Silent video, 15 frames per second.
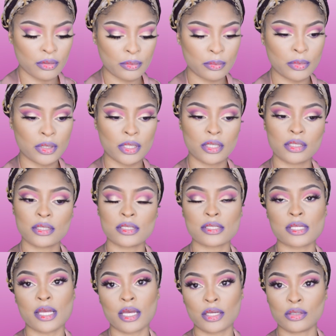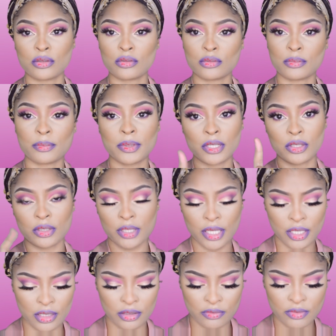But this is how you be
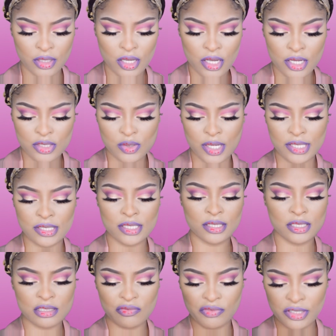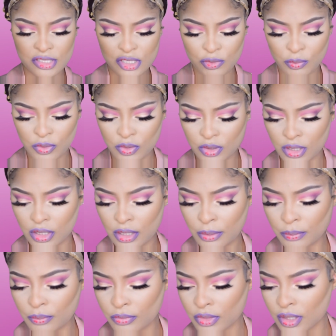creative. So I took this Fenty Beauty
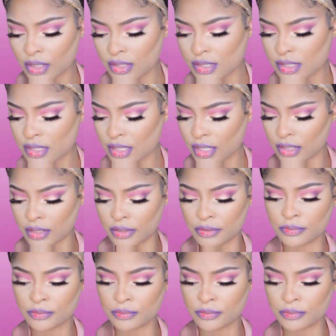Stunner